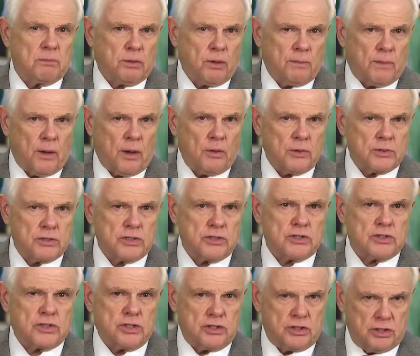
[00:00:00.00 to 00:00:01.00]

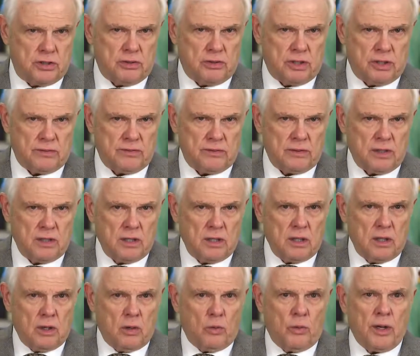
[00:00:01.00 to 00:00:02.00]
proposes to do it.
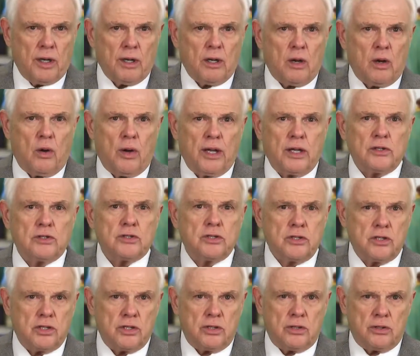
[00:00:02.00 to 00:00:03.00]
We're going to
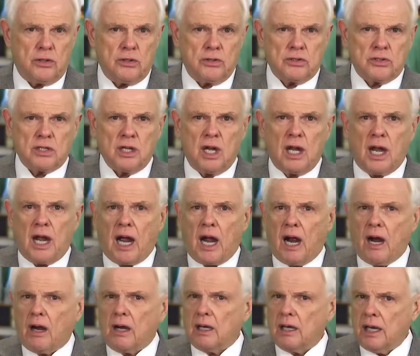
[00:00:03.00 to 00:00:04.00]
use
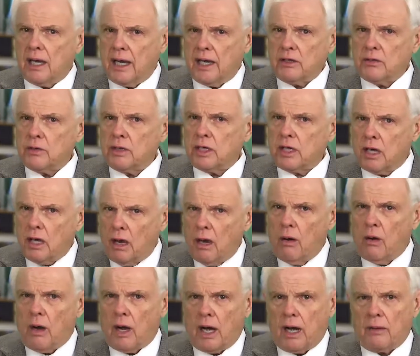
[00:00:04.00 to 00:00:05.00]
our electric
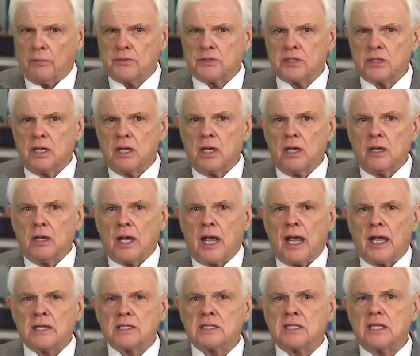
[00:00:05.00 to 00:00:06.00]
co-ops
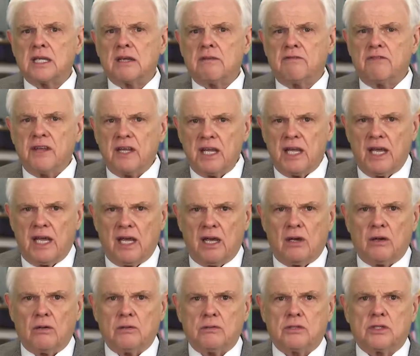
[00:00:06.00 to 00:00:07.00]
as the
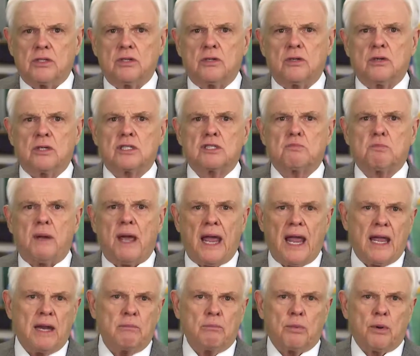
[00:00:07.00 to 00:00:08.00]
vehicle to
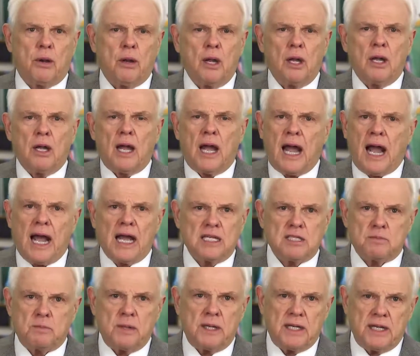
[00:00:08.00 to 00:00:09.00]
expand
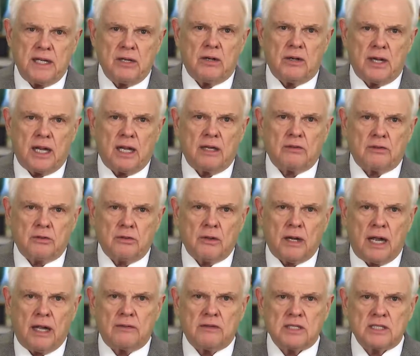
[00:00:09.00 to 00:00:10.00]
high-speed internet
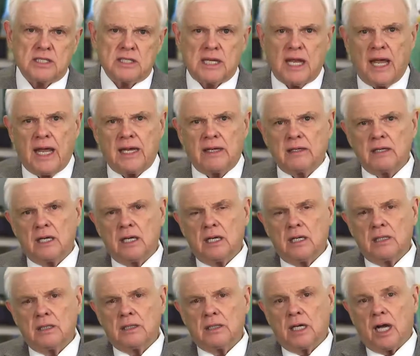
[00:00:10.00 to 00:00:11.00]
throughout the state.
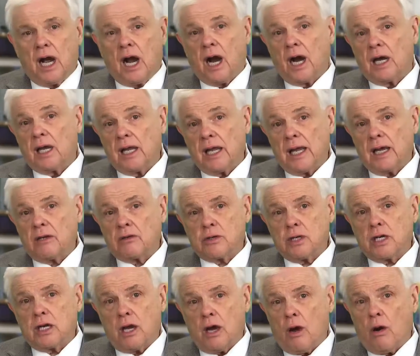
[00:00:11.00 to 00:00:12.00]
Our
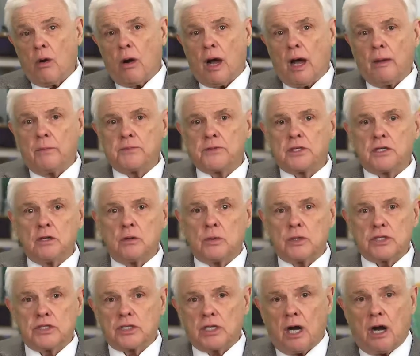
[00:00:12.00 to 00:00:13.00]
electric co-ops, who
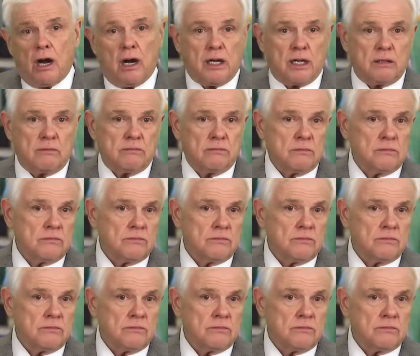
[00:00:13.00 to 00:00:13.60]
were started